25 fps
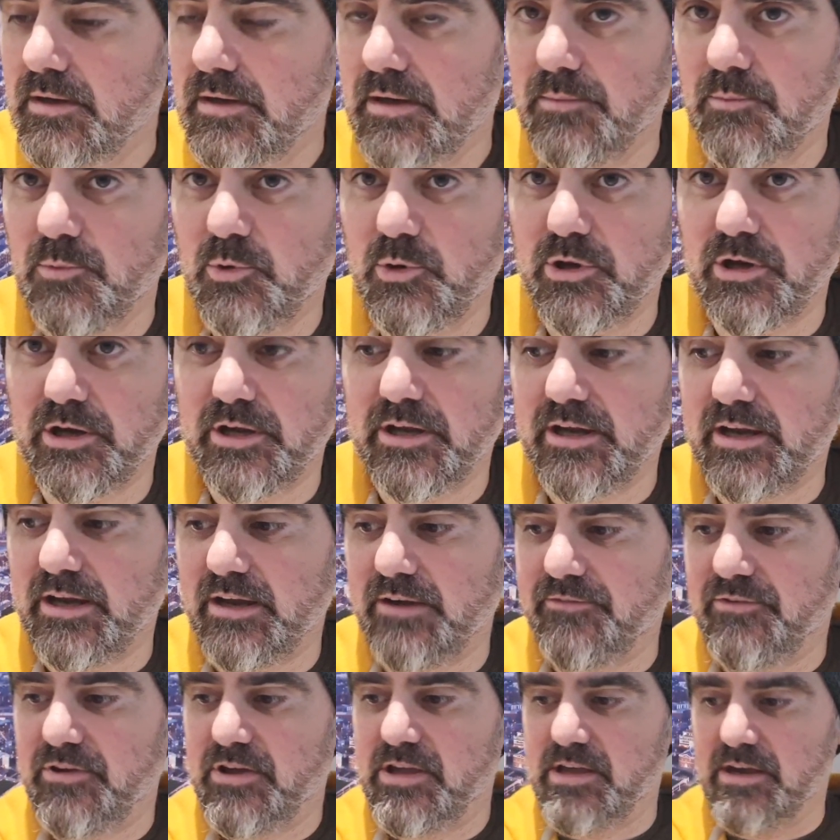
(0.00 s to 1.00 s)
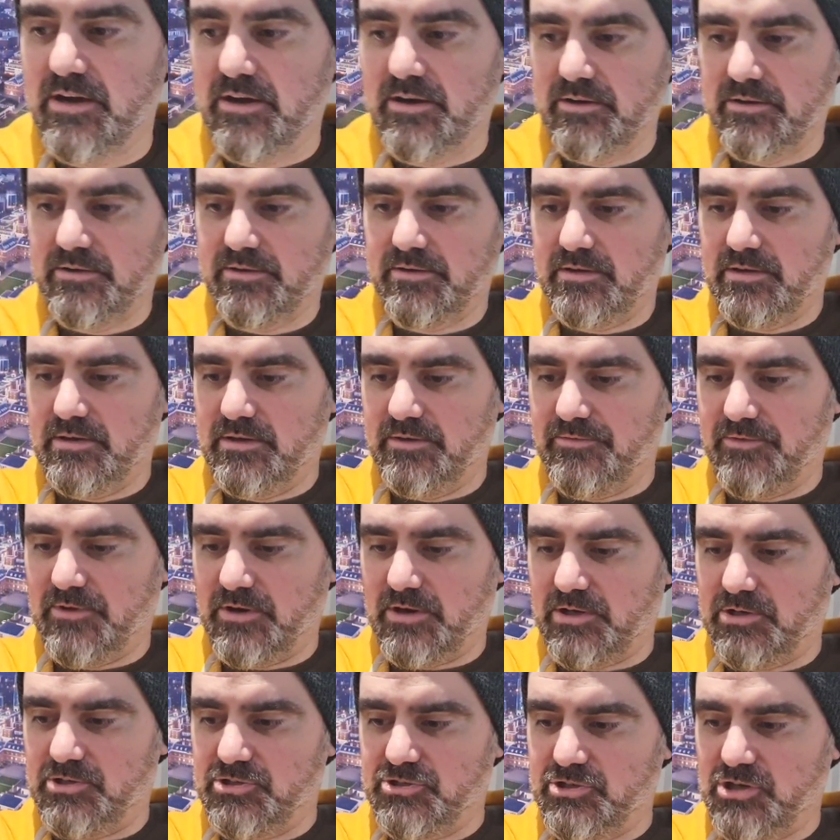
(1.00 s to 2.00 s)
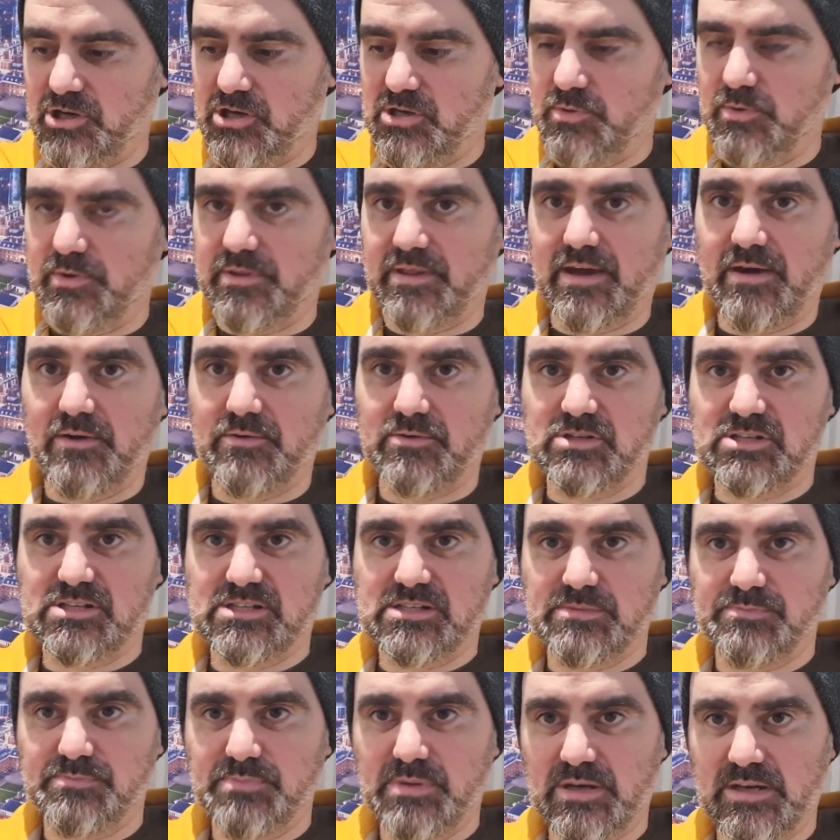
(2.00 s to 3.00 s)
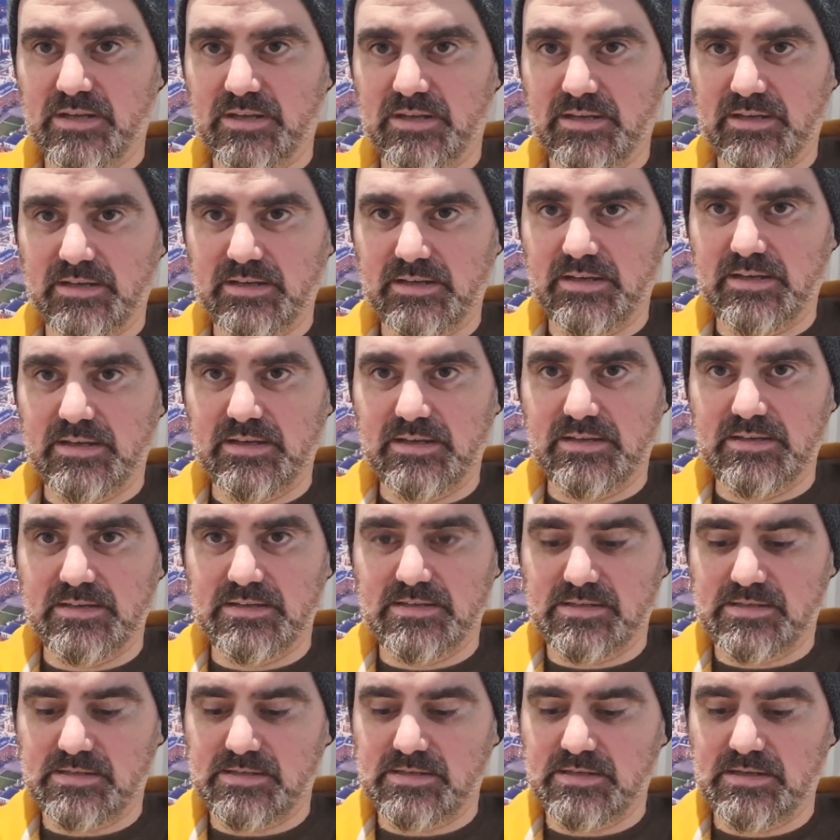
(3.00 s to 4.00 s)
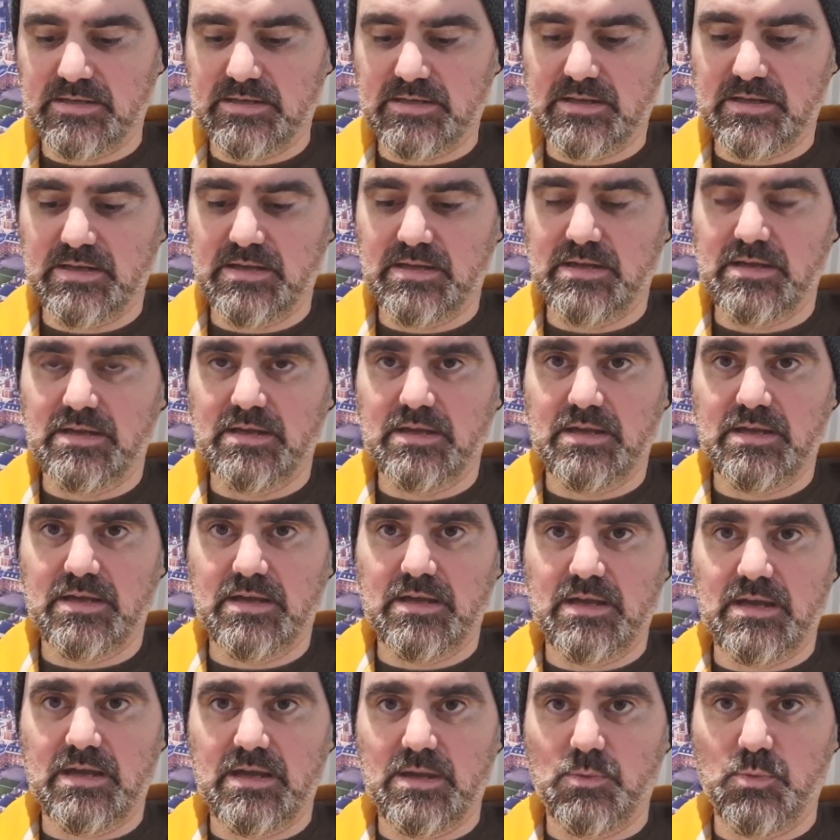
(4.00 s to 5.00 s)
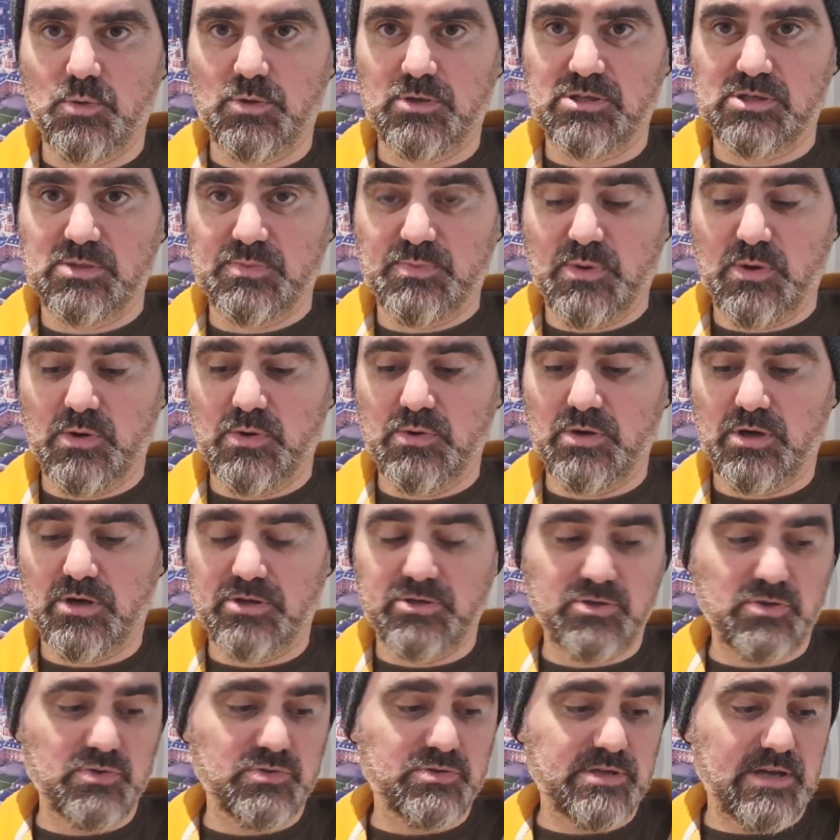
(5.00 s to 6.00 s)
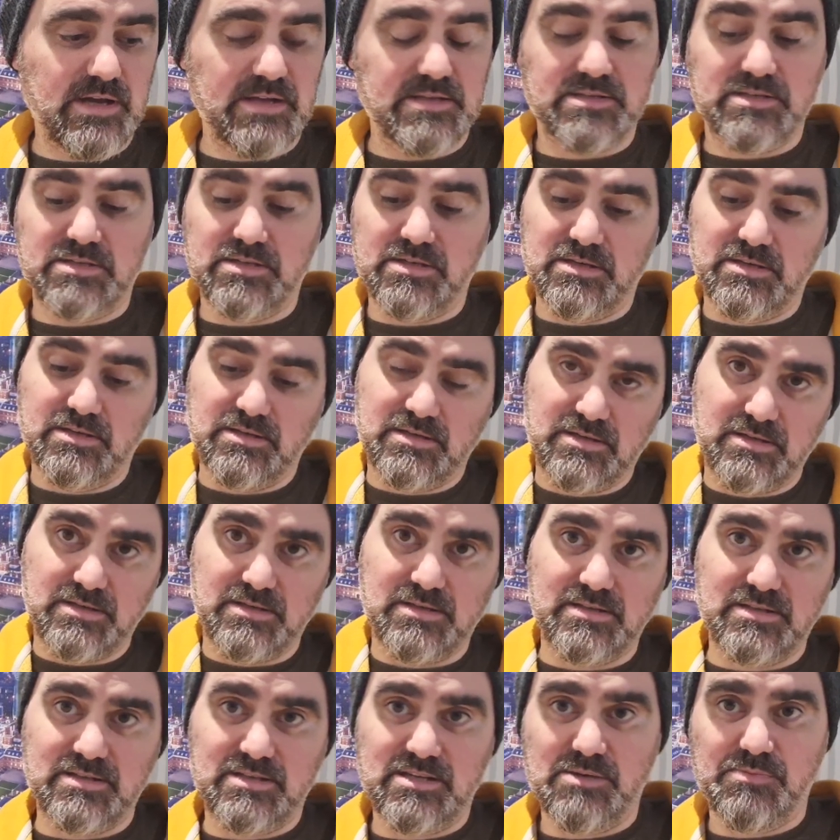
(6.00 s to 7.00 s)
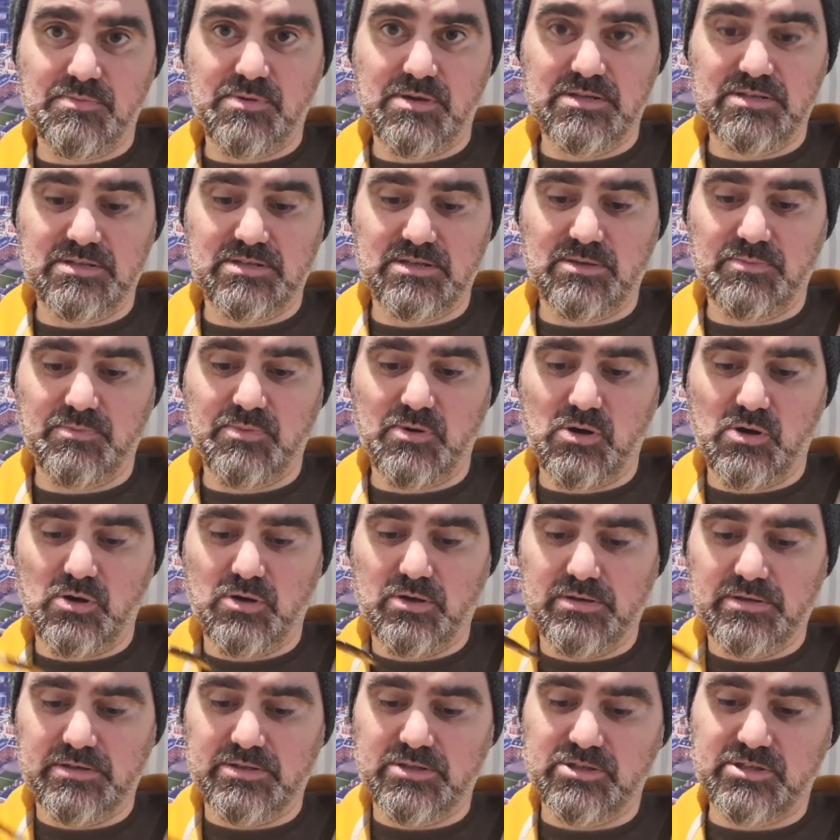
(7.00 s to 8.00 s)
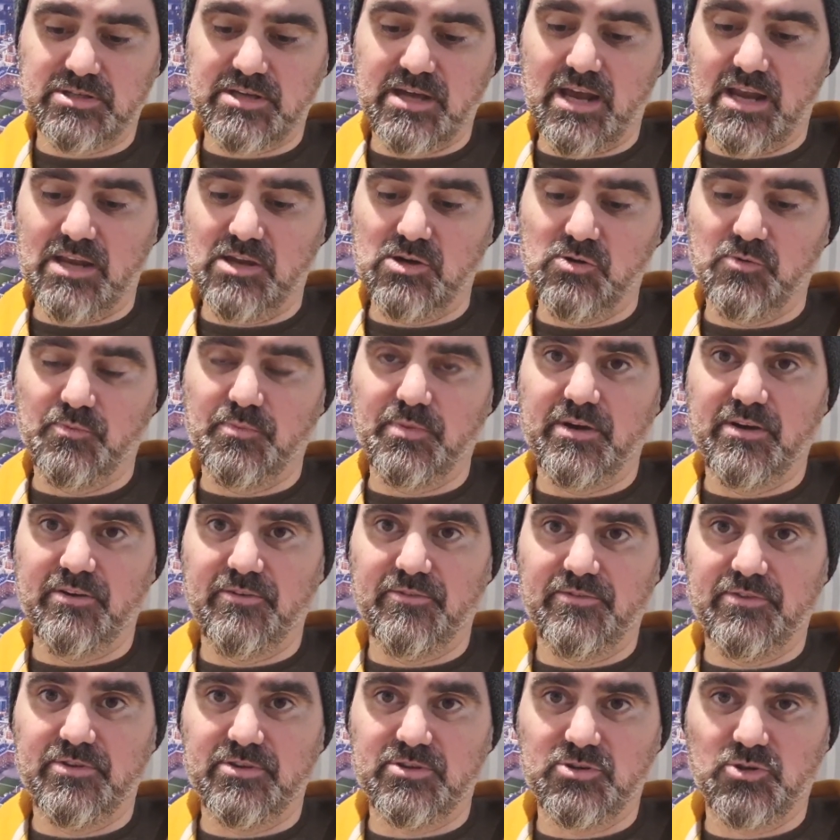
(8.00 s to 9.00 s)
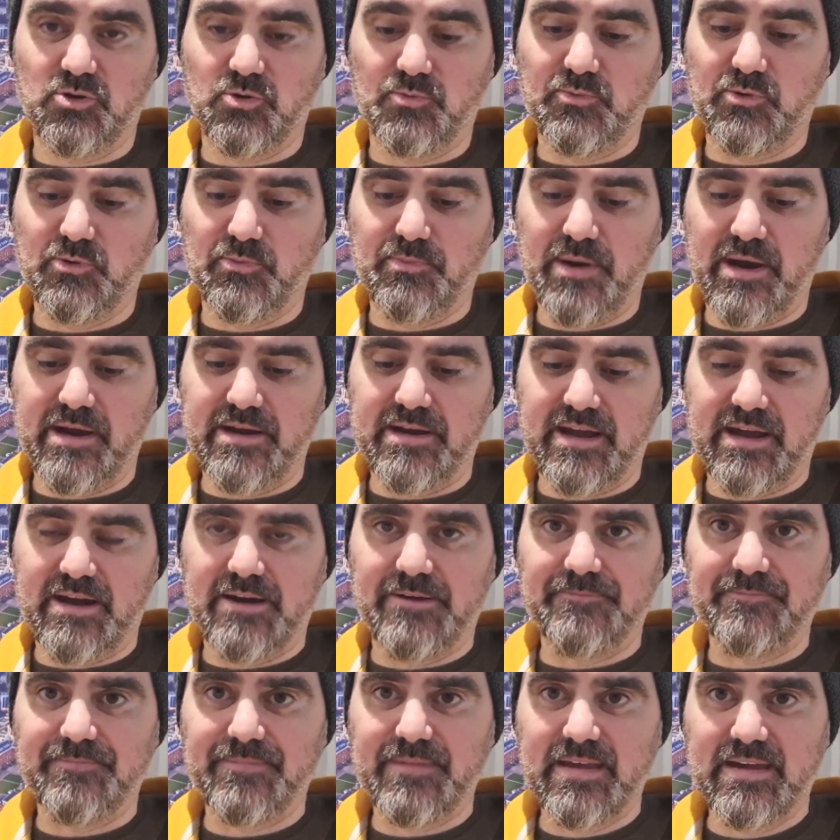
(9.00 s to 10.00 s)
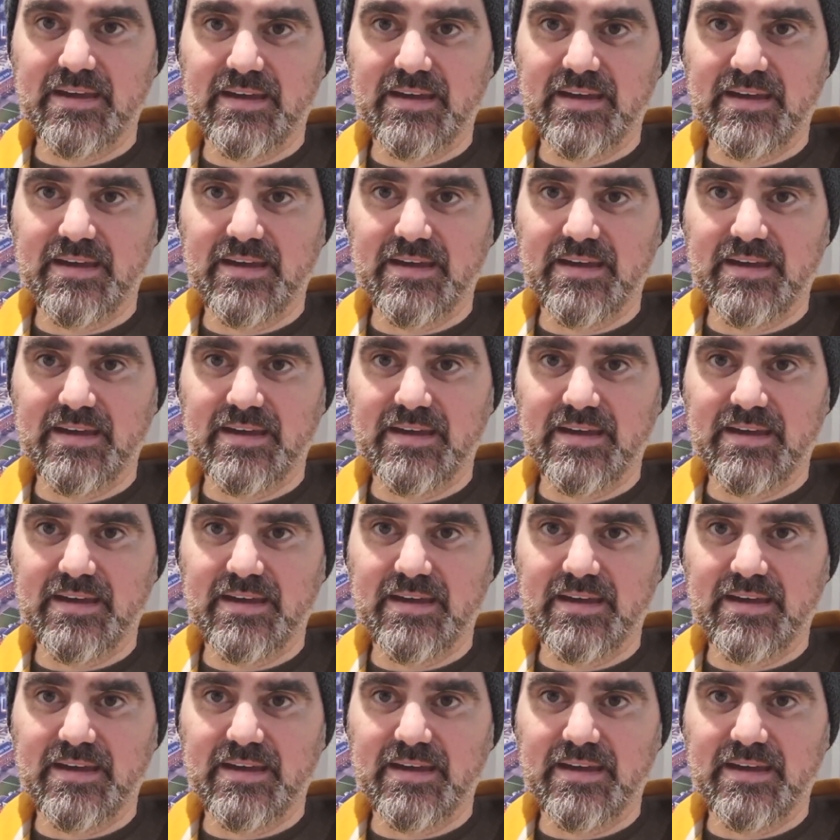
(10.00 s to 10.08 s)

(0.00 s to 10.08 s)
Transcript: And what I have here, if I can show you without spilling it, is a wooden spoon. I use that to dip into the pot and just get a little bit of the chalkboard paint out.